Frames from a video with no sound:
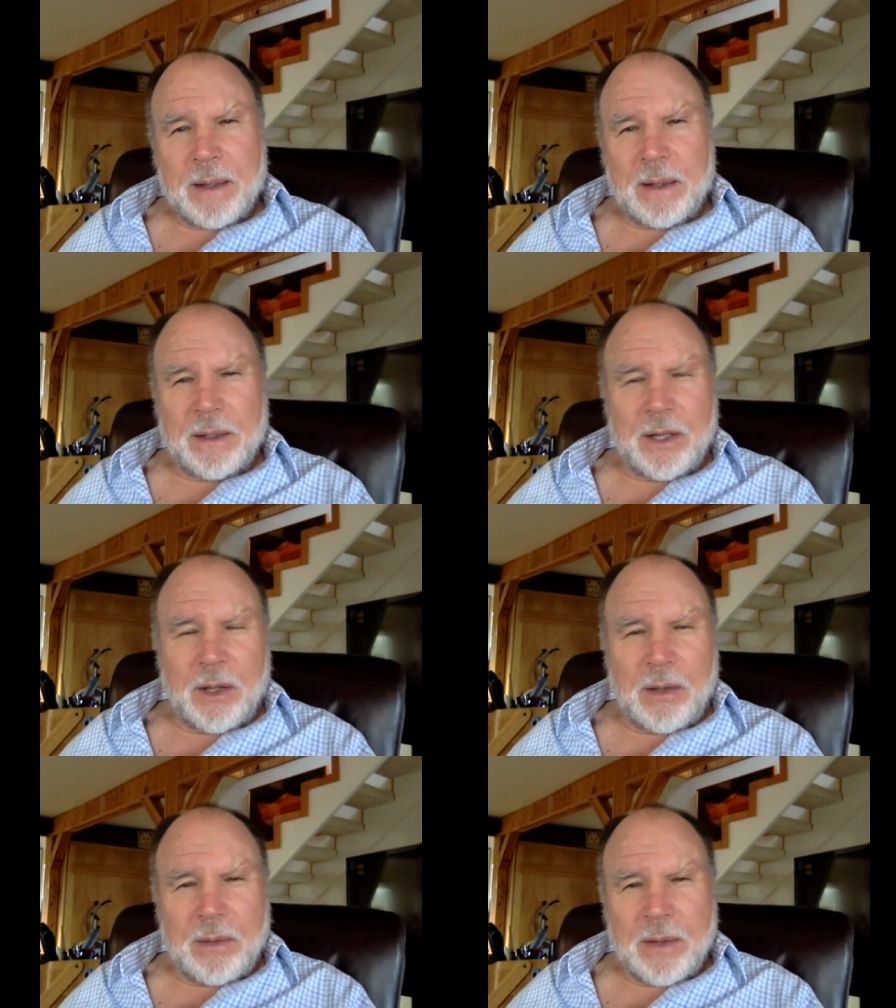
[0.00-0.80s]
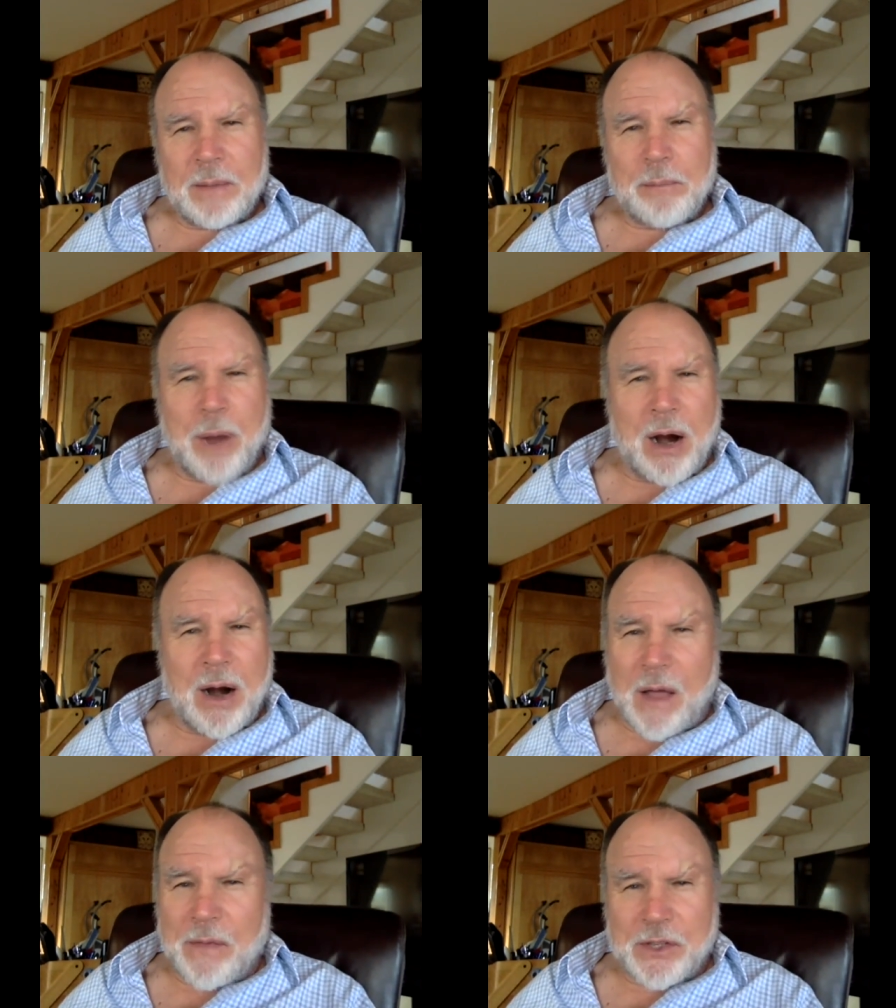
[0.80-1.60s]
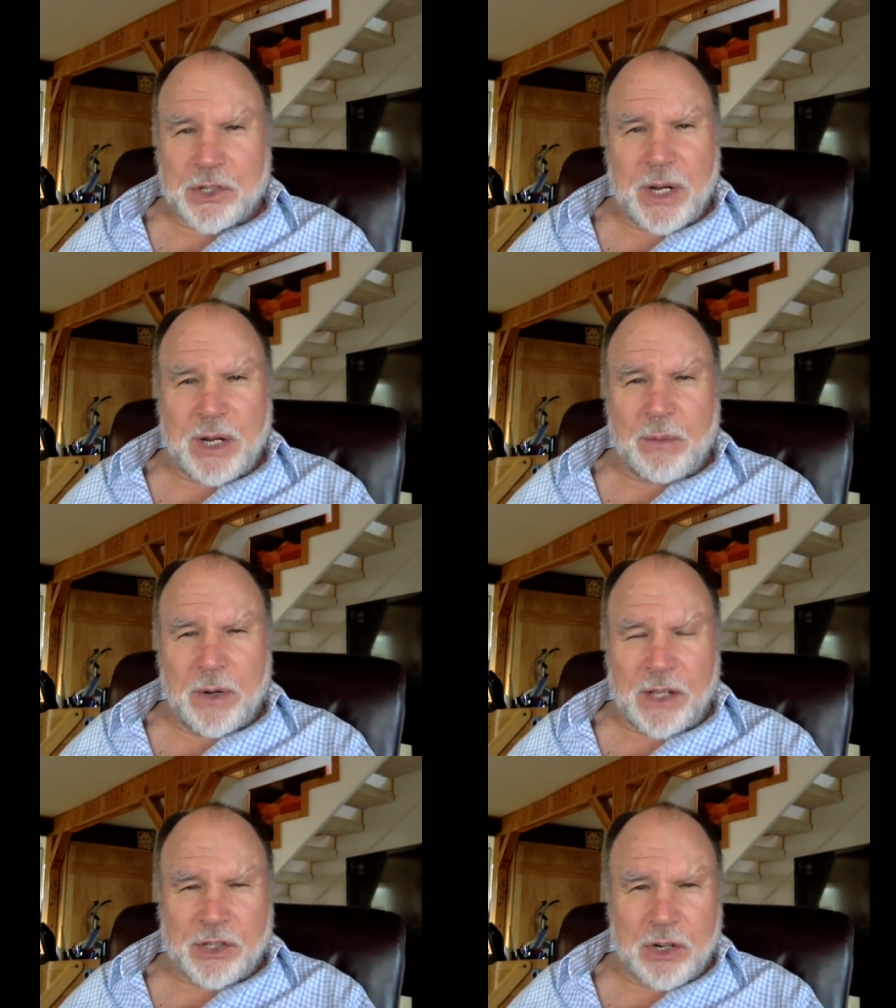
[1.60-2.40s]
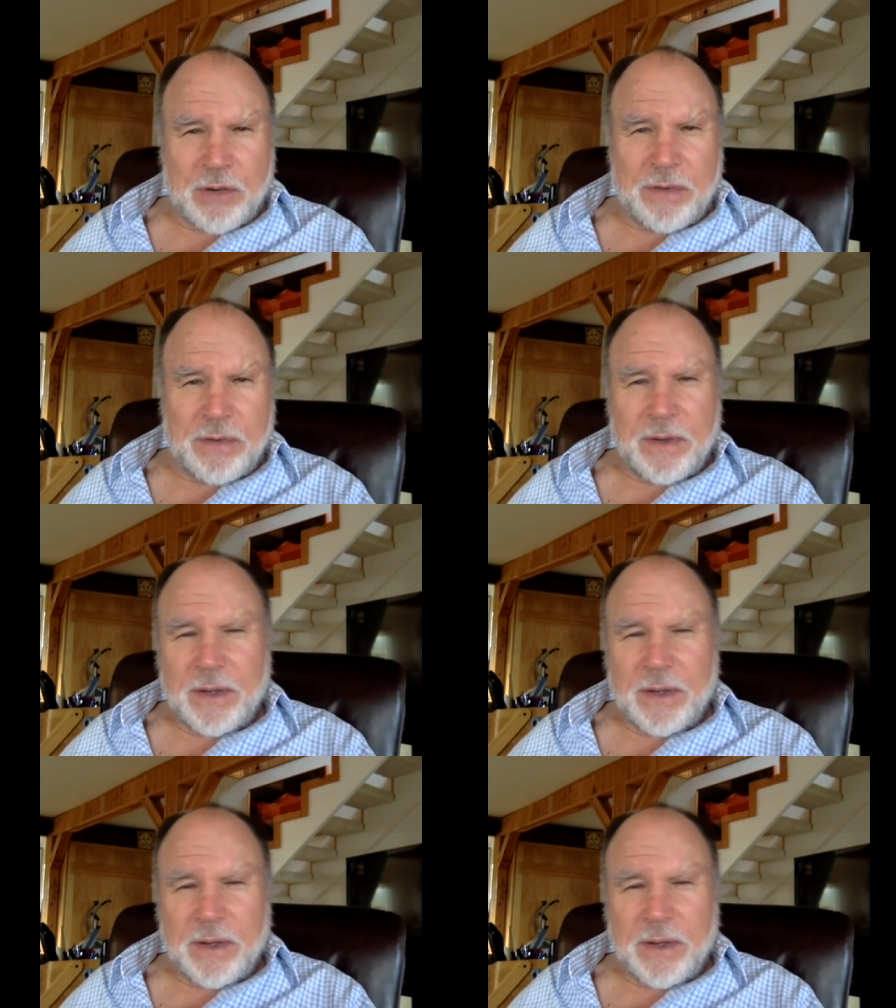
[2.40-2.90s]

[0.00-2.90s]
a little bar on the street where they serve